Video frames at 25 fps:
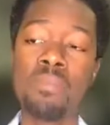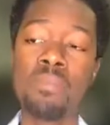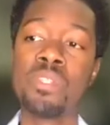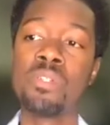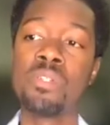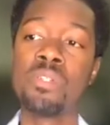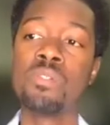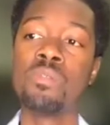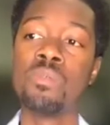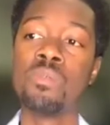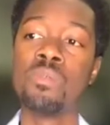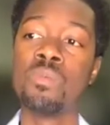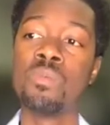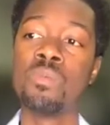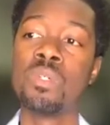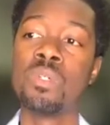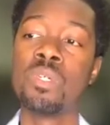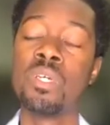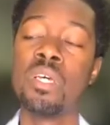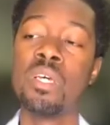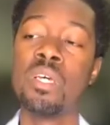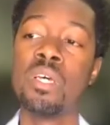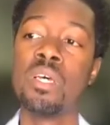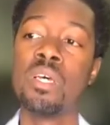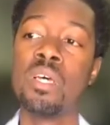too.
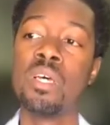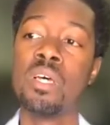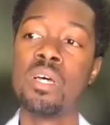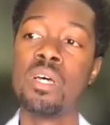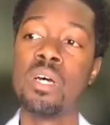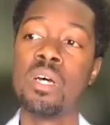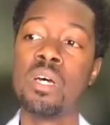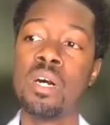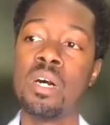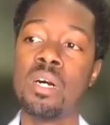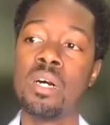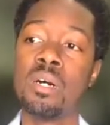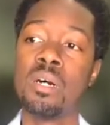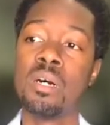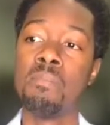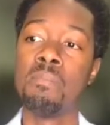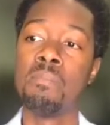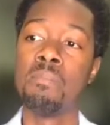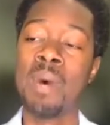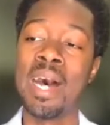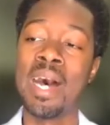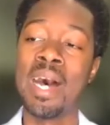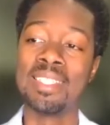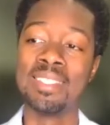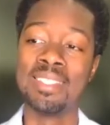Um,
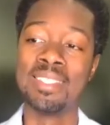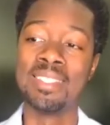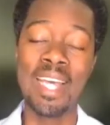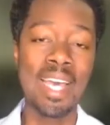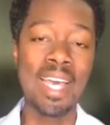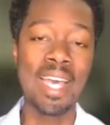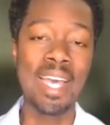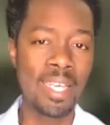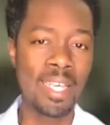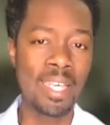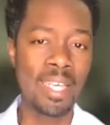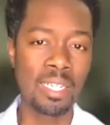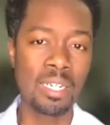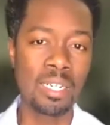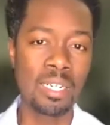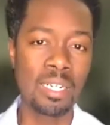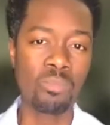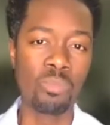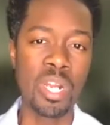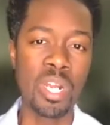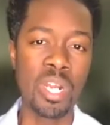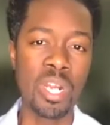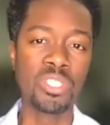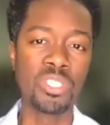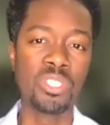my debt income
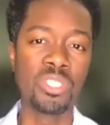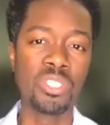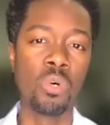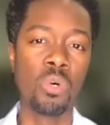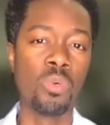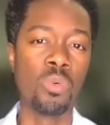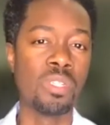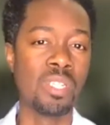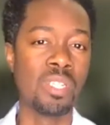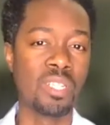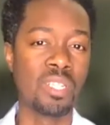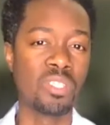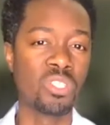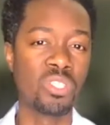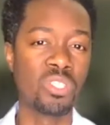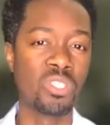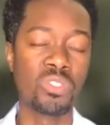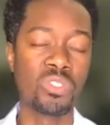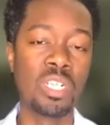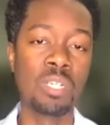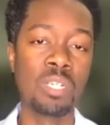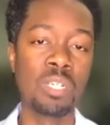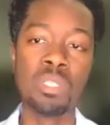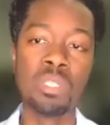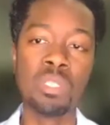ratio was
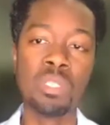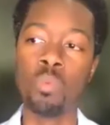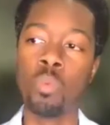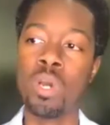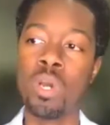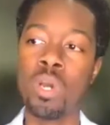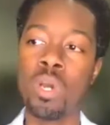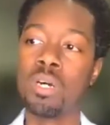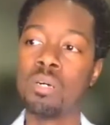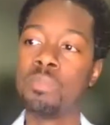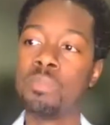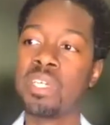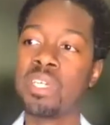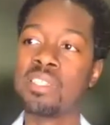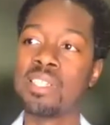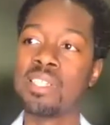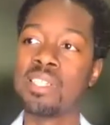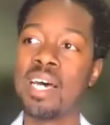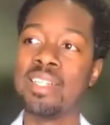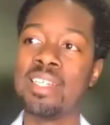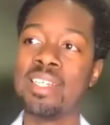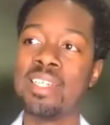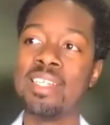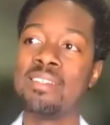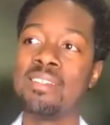extremely well because I
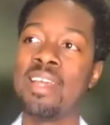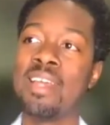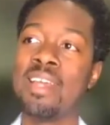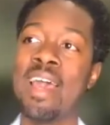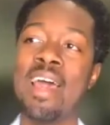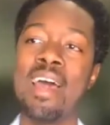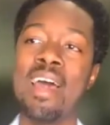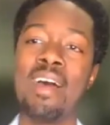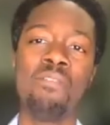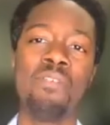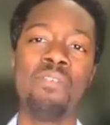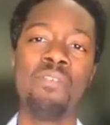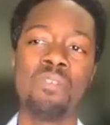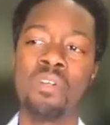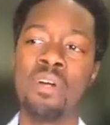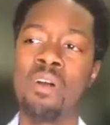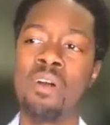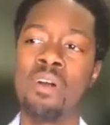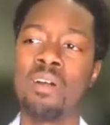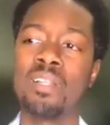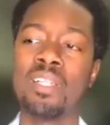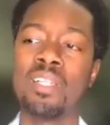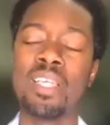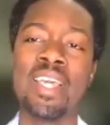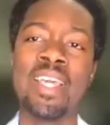didn't have
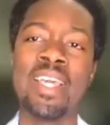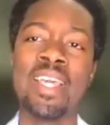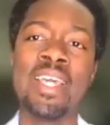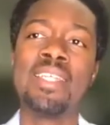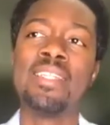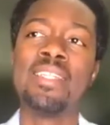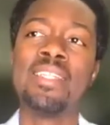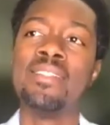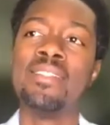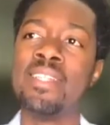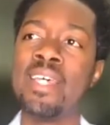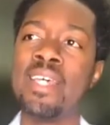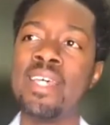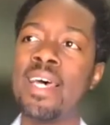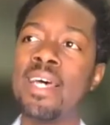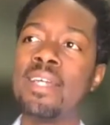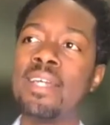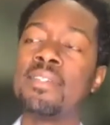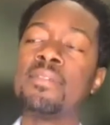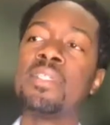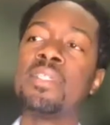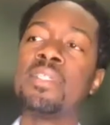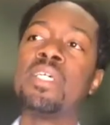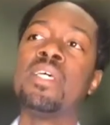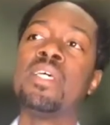hardly any debt.
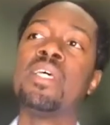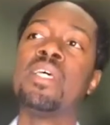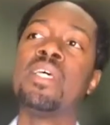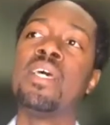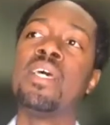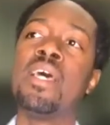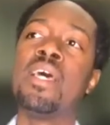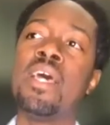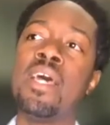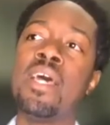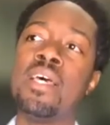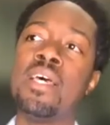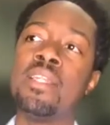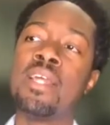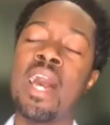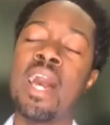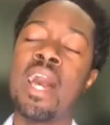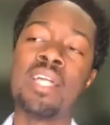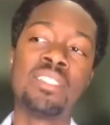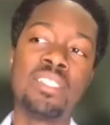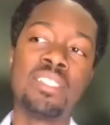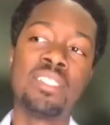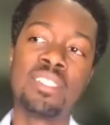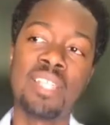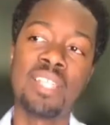And I
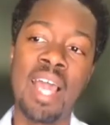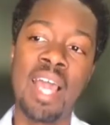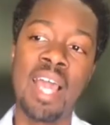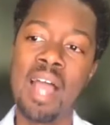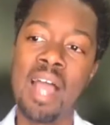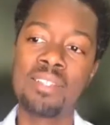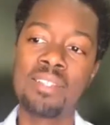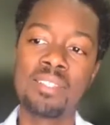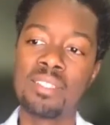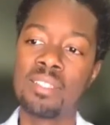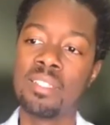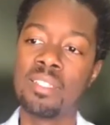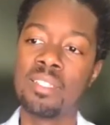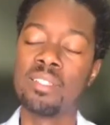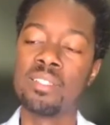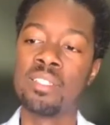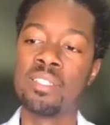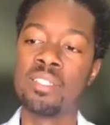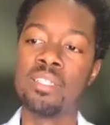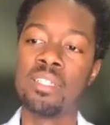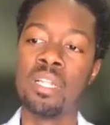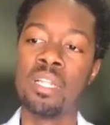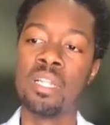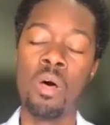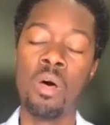just asked the,
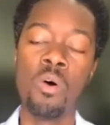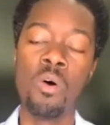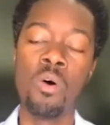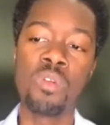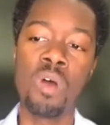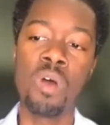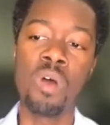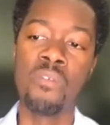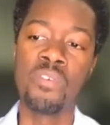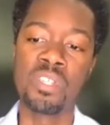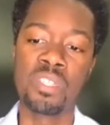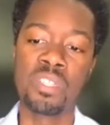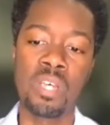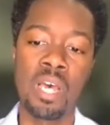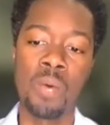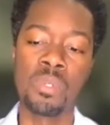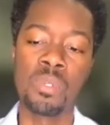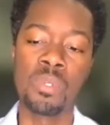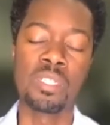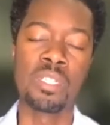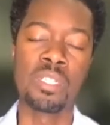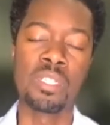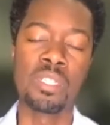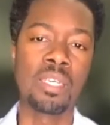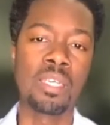the loan officer, I
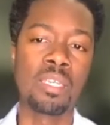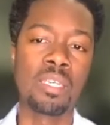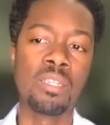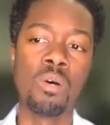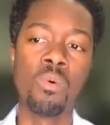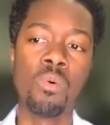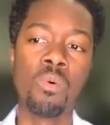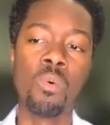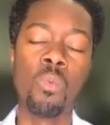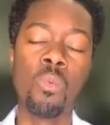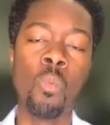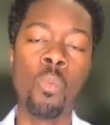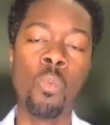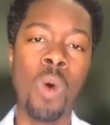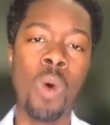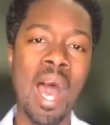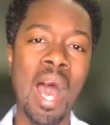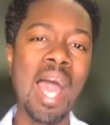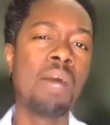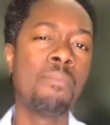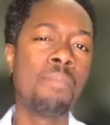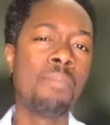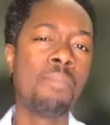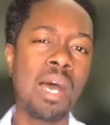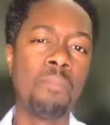was like, you know, why
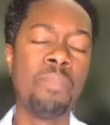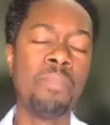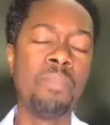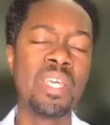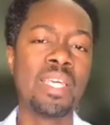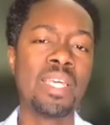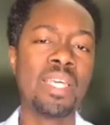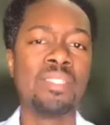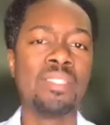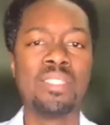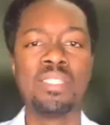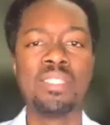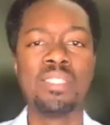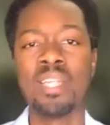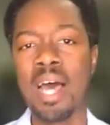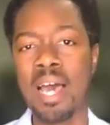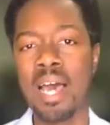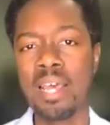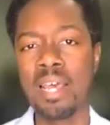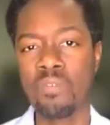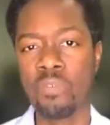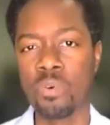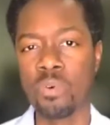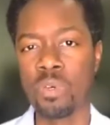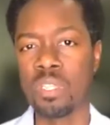am I being denied
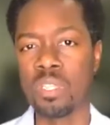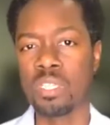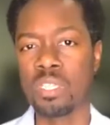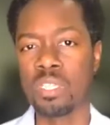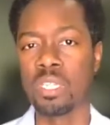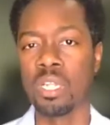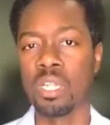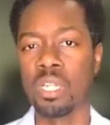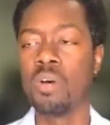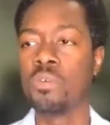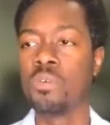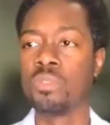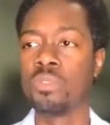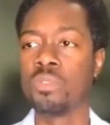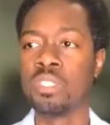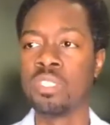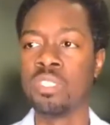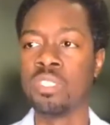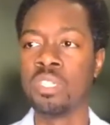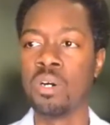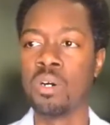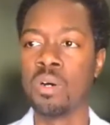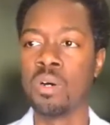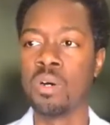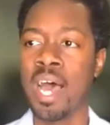for this loan? You
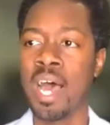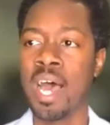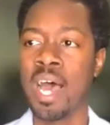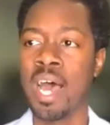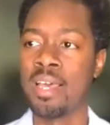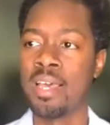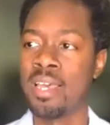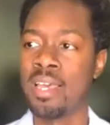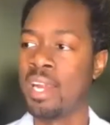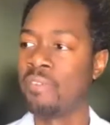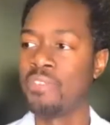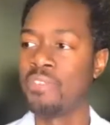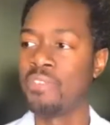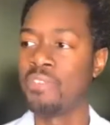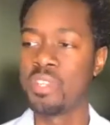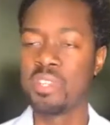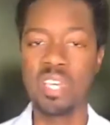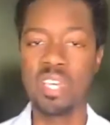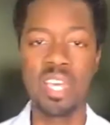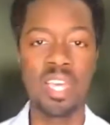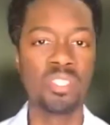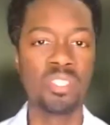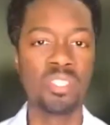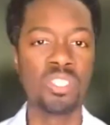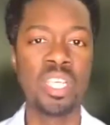know, I,
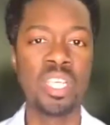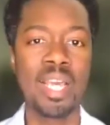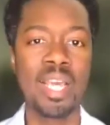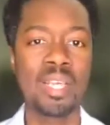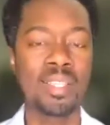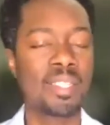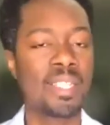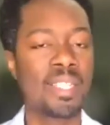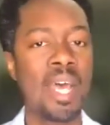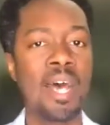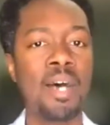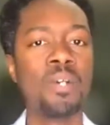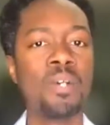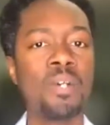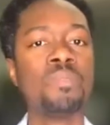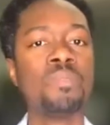everything checks out.